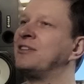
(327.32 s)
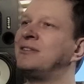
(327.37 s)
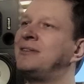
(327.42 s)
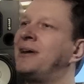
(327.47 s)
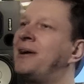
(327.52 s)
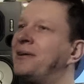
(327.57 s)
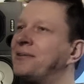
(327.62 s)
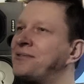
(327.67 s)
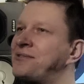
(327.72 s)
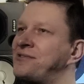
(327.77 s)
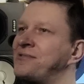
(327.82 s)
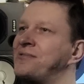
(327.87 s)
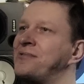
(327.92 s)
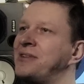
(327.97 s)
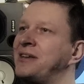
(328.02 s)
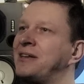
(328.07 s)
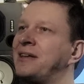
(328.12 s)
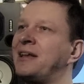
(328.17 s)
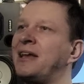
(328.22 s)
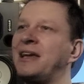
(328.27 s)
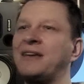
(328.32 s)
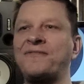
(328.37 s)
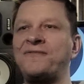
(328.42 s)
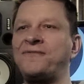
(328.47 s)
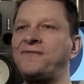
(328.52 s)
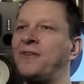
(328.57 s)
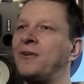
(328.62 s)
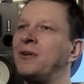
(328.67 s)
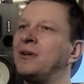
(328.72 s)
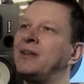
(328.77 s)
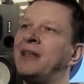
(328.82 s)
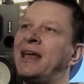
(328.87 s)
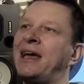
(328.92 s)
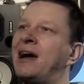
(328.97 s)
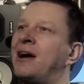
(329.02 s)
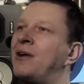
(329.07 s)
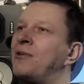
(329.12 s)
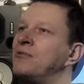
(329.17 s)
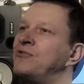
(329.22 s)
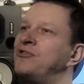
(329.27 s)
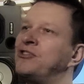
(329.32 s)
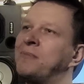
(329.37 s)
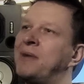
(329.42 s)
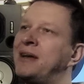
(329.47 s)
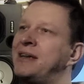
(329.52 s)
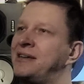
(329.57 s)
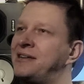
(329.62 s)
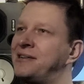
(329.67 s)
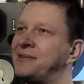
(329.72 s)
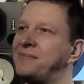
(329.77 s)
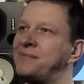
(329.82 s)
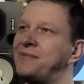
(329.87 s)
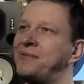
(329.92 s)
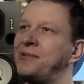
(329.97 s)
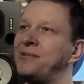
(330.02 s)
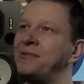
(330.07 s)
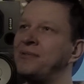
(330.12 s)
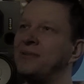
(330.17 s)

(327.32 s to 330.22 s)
dancehall, you know. They'd followed that whole Jamaican route.